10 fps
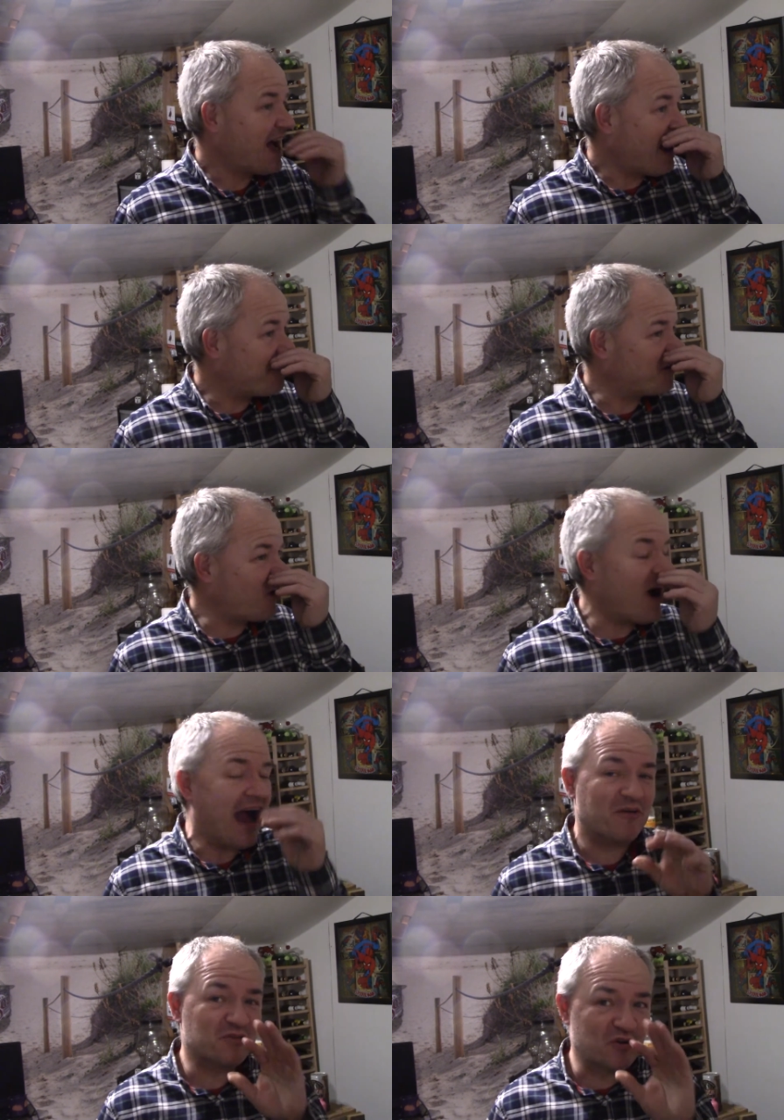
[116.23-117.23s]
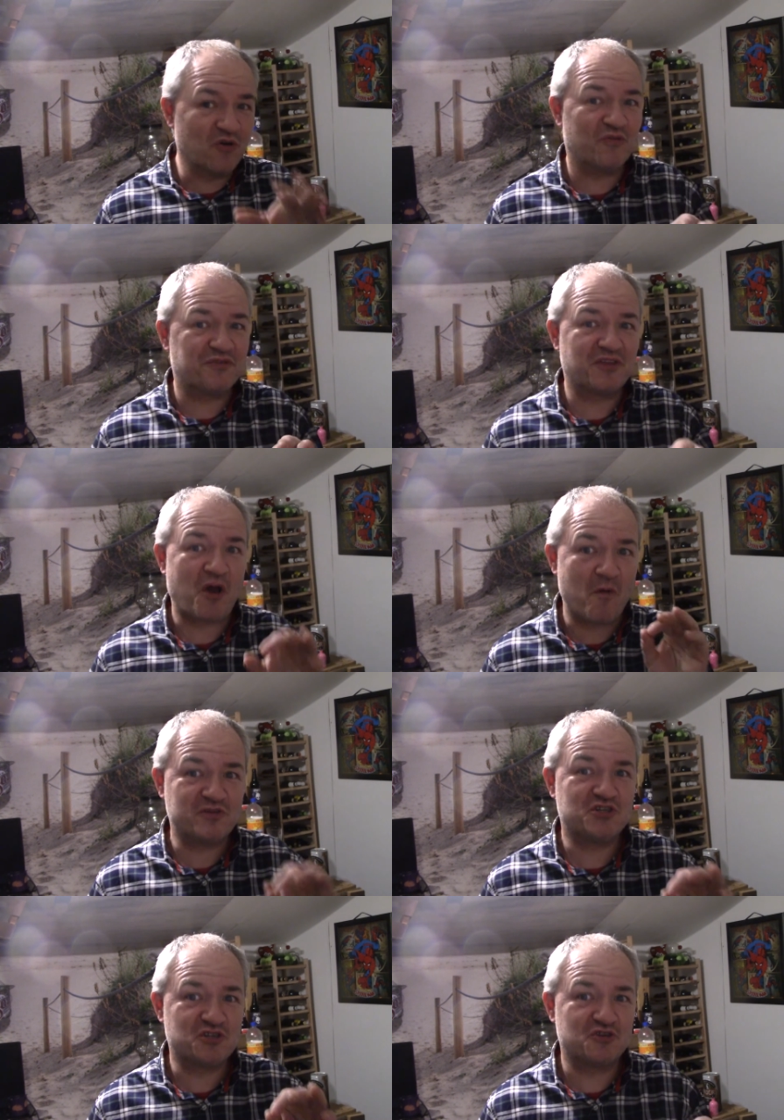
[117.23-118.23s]
I forgot how good the
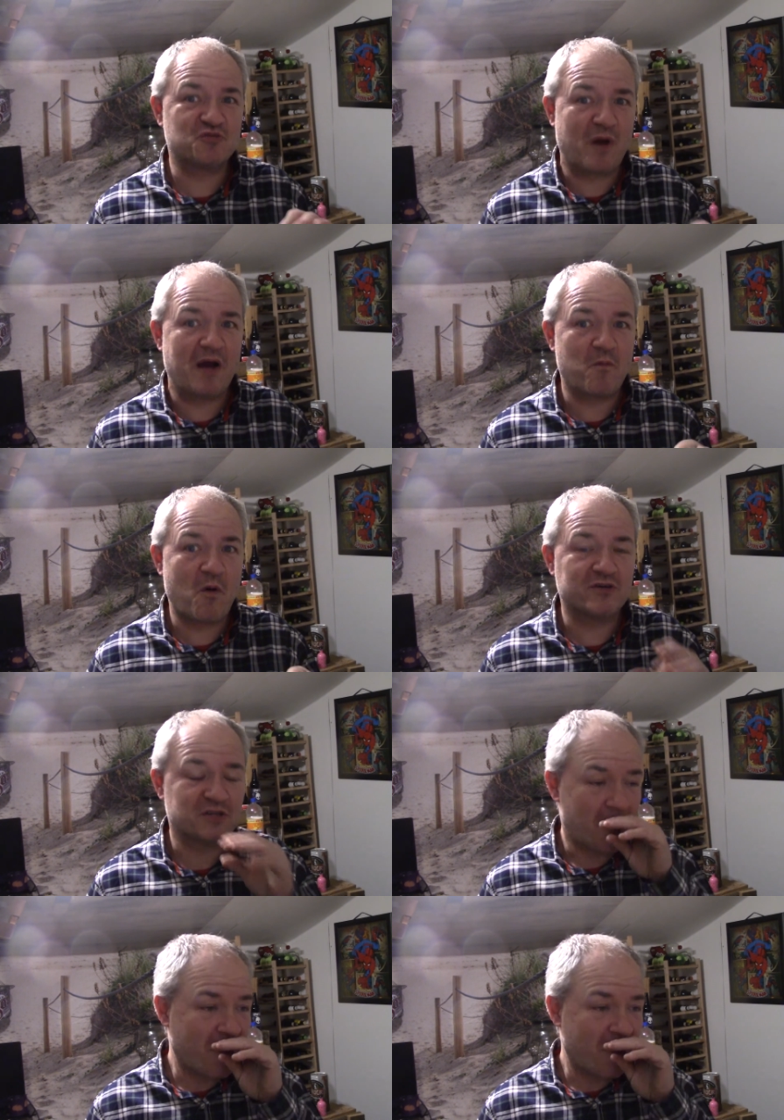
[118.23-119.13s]
orange juice wine was.